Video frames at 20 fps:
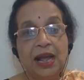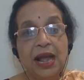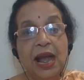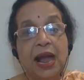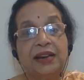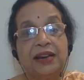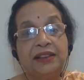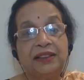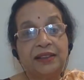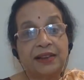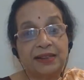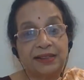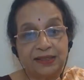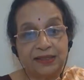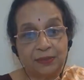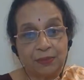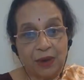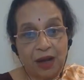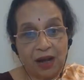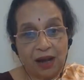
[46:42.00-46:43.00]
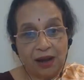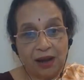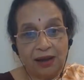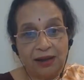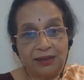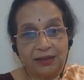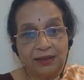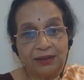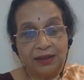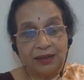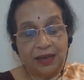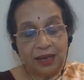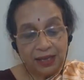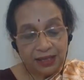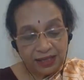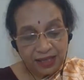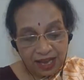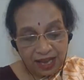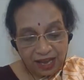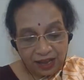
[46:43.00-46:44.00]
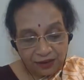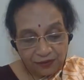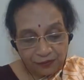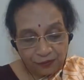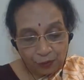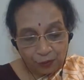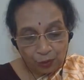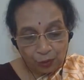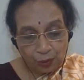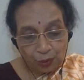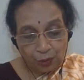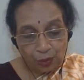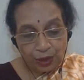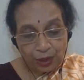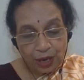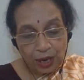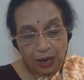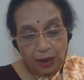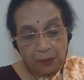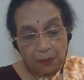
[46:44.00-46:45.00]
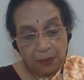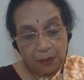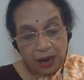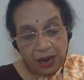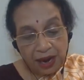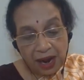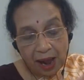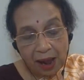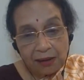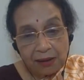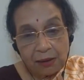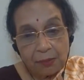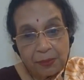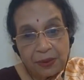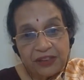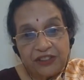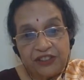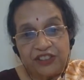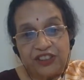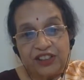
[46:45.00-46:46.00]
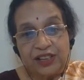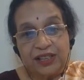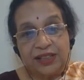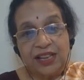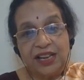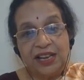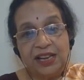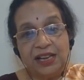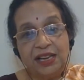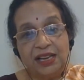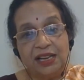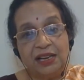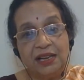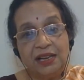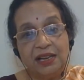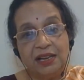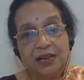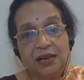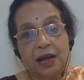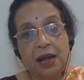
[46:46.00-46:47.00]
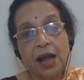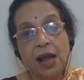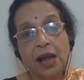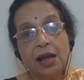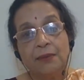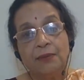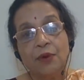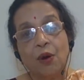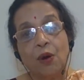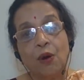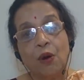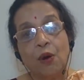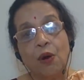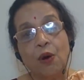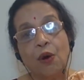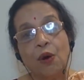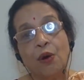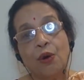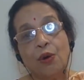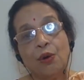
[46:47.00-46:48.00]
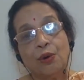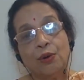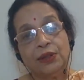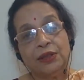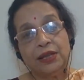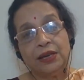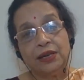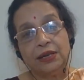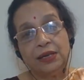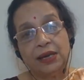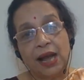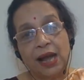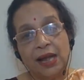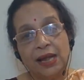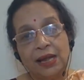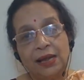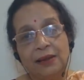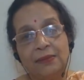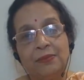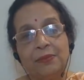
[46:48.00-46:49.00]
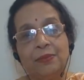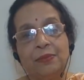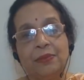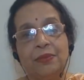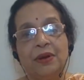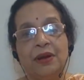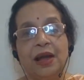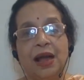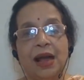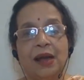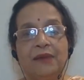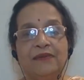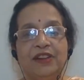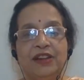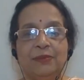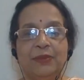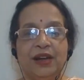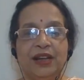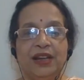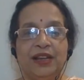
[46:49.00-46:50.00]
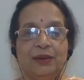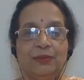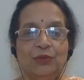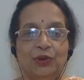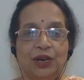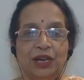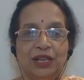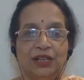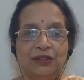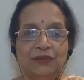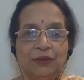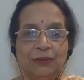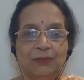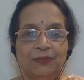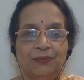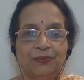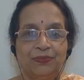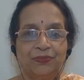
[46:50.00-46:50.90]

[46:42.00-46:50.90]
And tasmat, therefore, parang pashyati. I'm all the time having bahirmukhatvam.